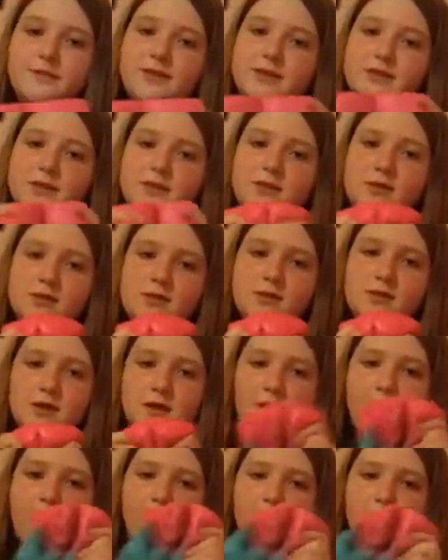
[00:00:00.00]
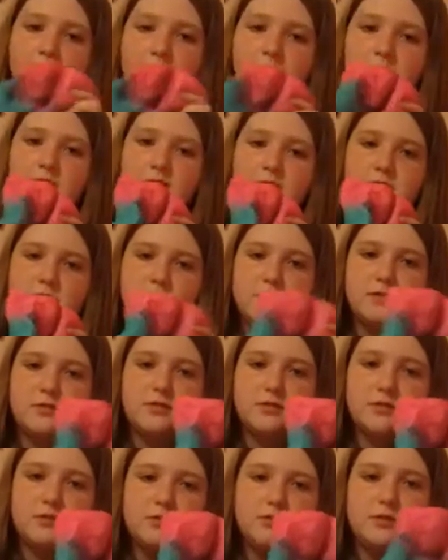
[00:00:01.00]
This one is bigger, but
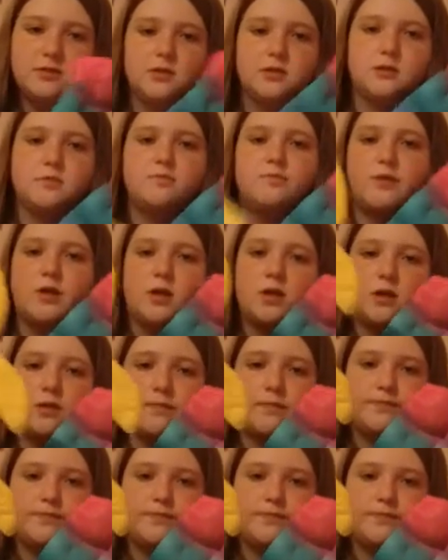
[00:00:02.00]
I think I'm gonna go.